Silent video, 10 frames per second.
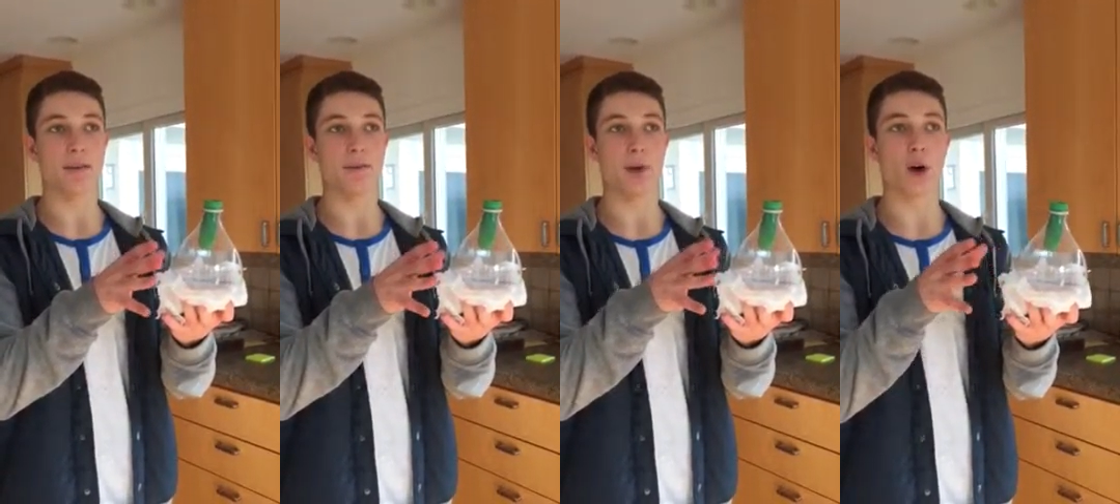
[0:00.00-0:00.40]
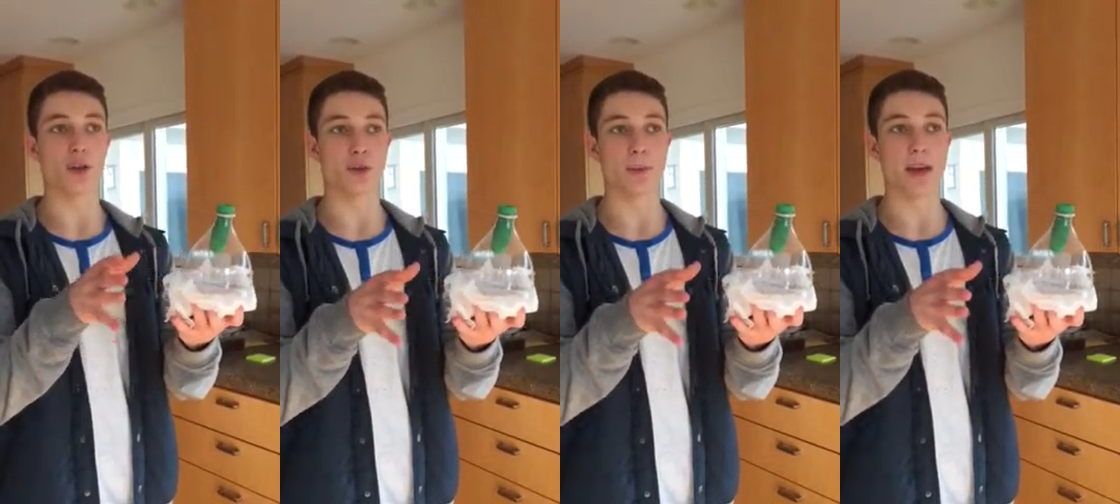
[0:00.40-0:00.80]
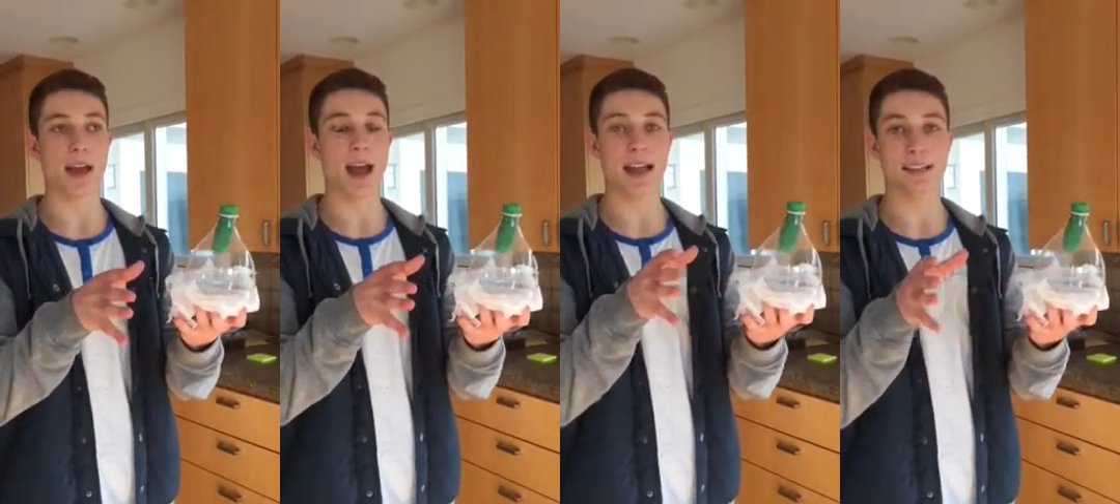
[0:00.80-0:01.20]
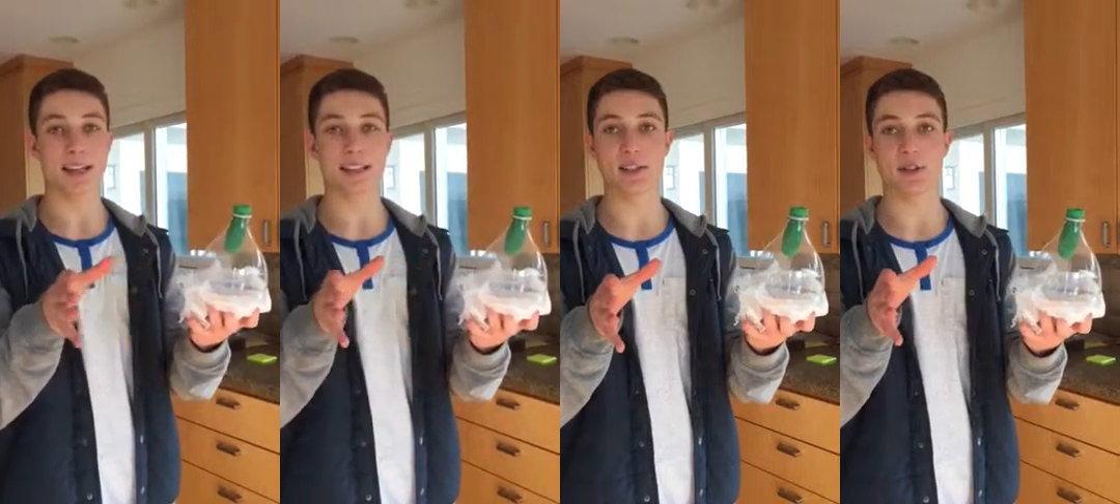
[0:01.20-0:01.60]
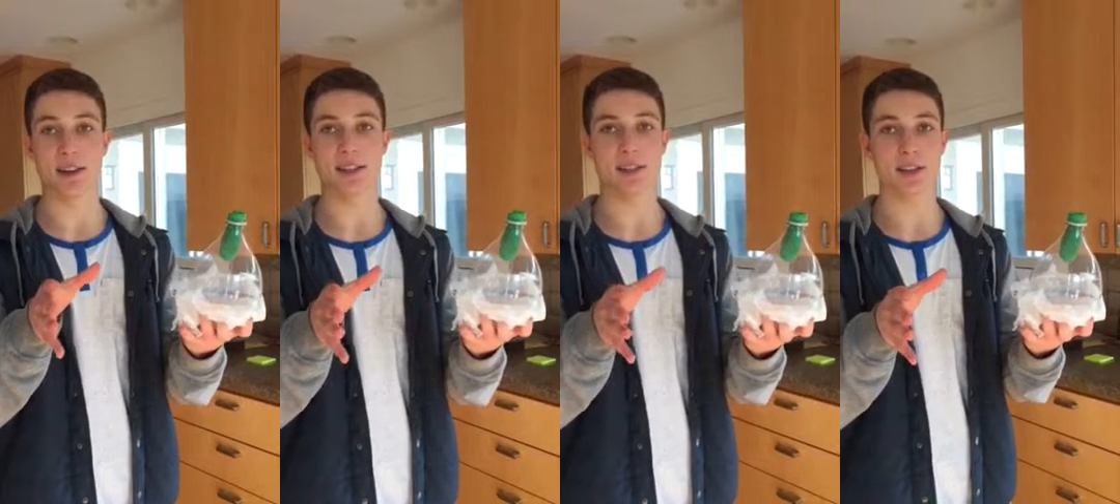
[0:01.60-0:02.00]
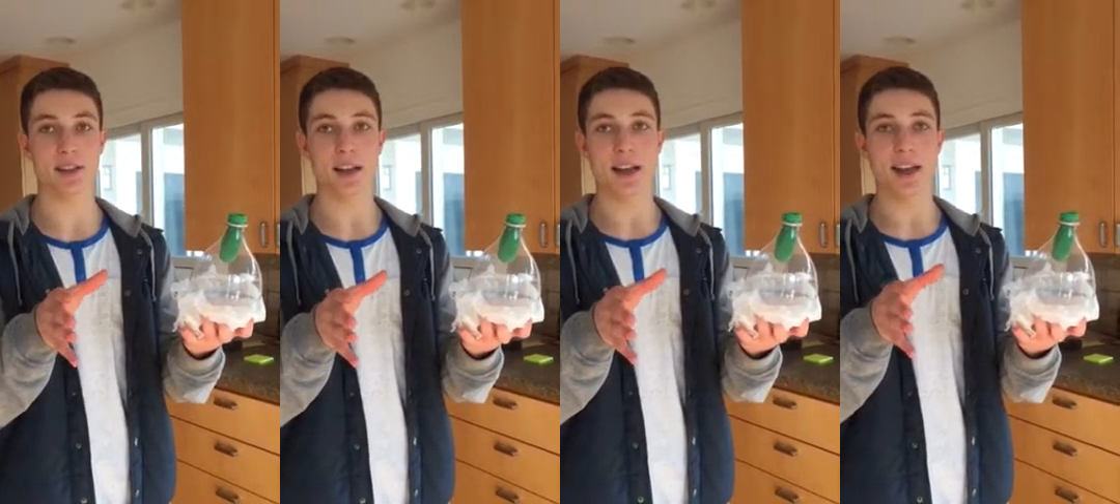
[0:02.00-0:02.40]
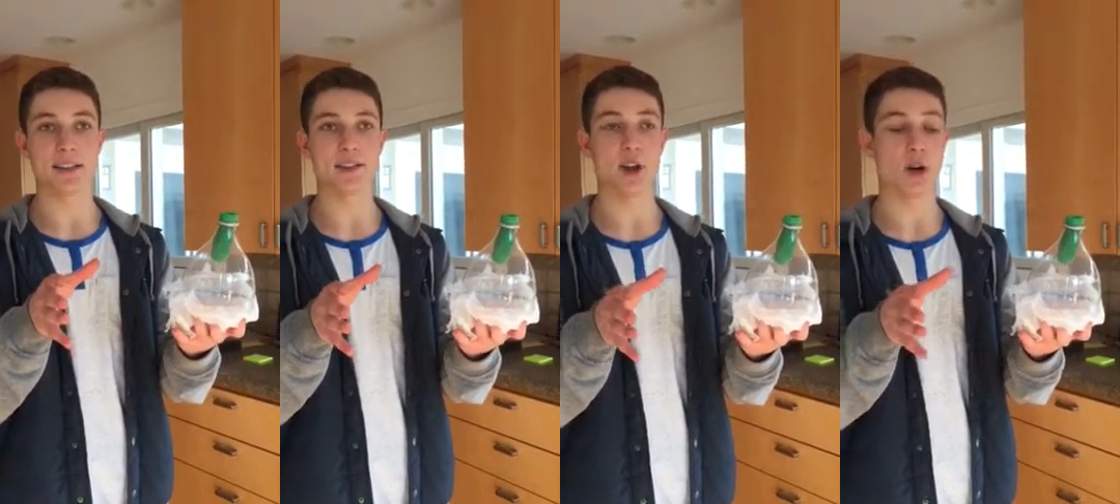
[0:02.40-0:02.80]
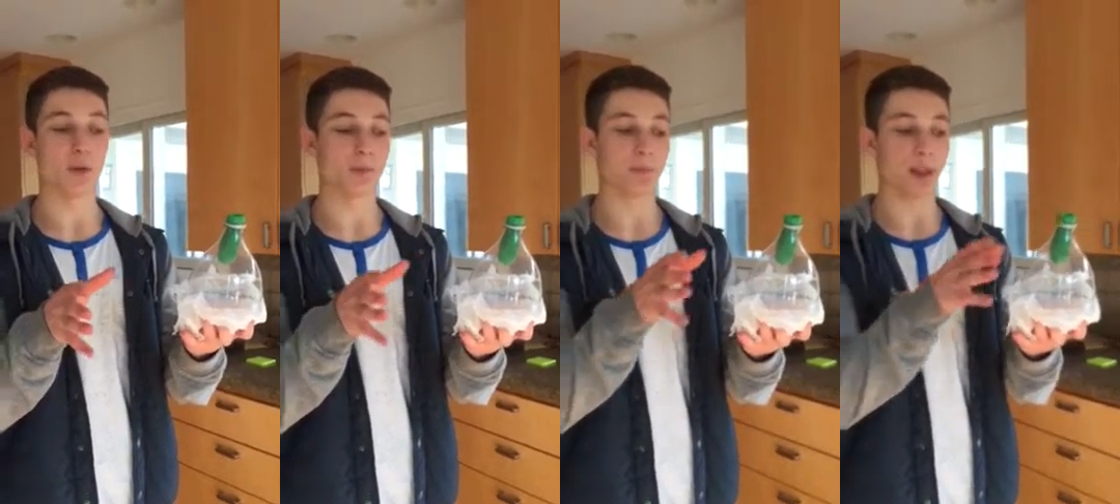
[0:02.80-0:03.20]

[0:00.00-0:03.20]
volume has increased. And so